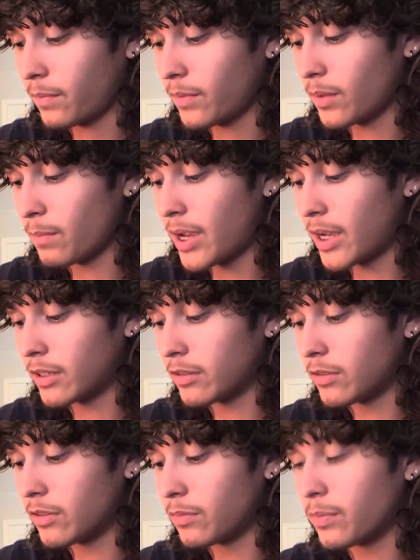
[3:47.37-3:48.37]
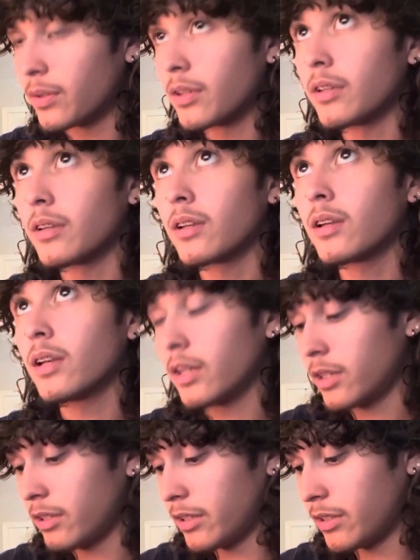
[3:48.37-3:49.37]
The magnitude of P
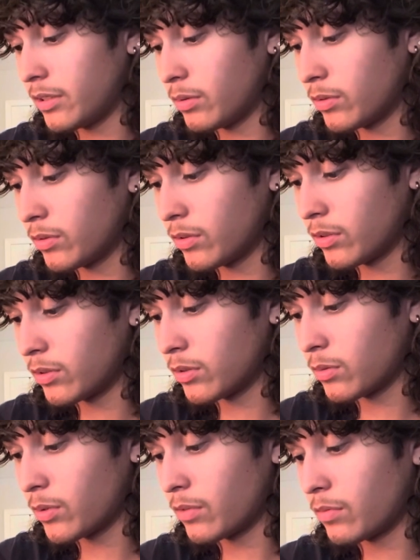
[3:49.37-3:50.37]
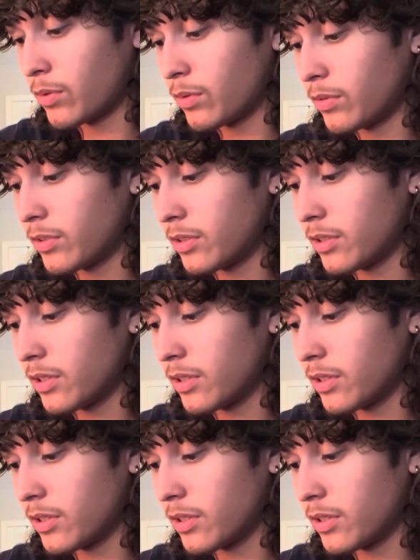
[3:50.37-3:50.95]
is equal to the square root